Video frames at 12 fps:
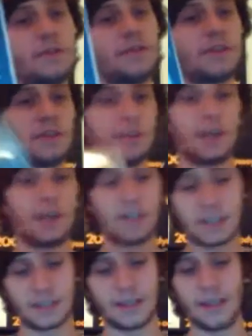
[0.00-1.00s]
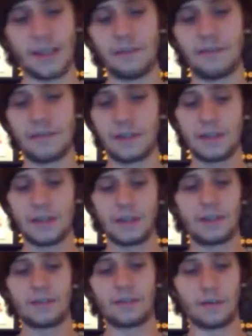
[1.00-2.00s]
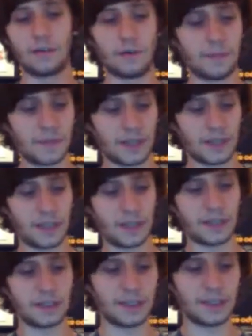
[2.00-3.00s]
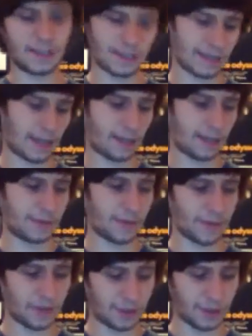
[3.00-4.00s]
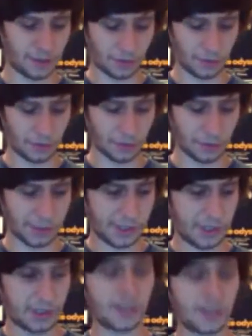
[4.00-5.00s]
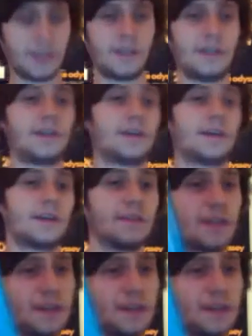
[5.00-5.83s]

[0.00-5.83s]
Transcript: each other on a shelf. So I'm hoping to get a decent copy of Alien 3, because I